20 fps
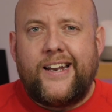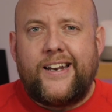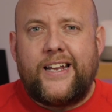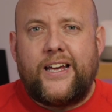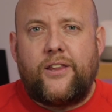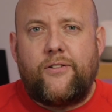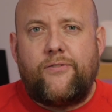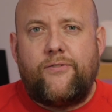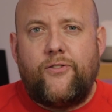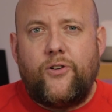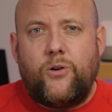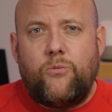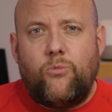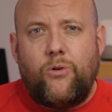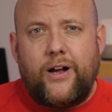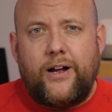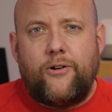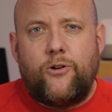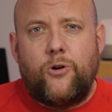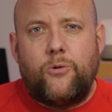Now the
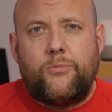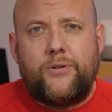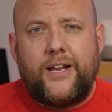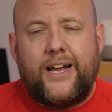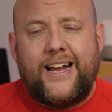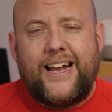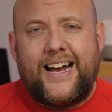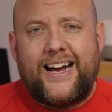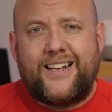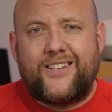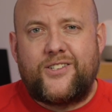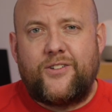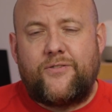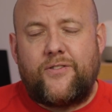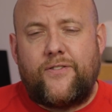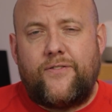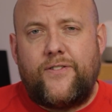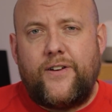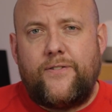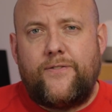firmware update as of
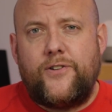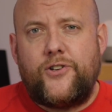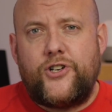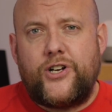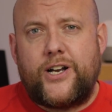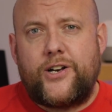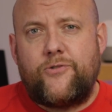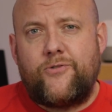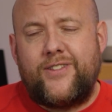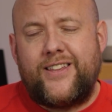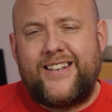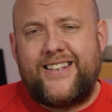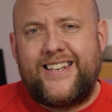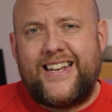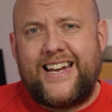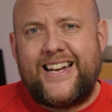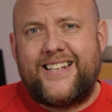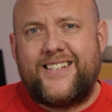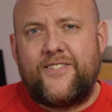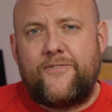the fifth of January, the
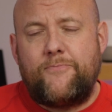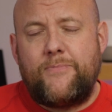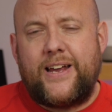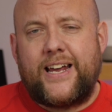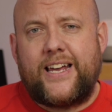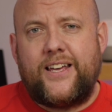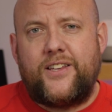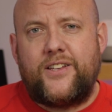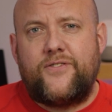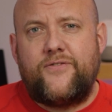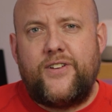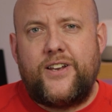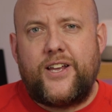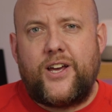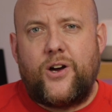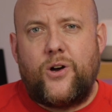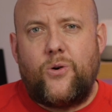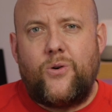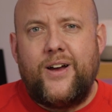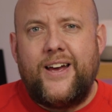date of making this
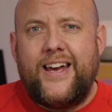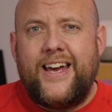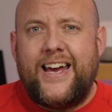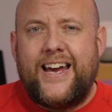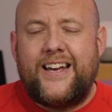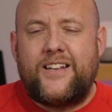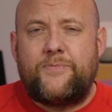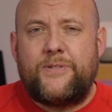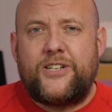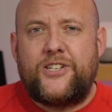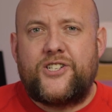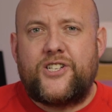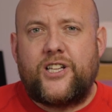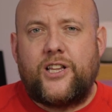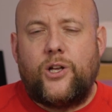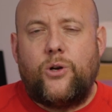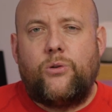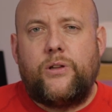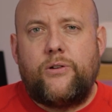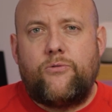video, has been
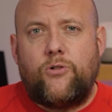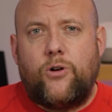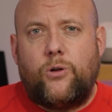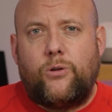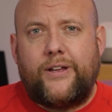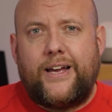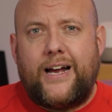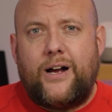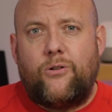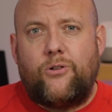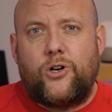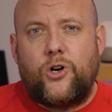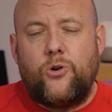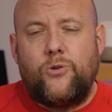slowly rolled out.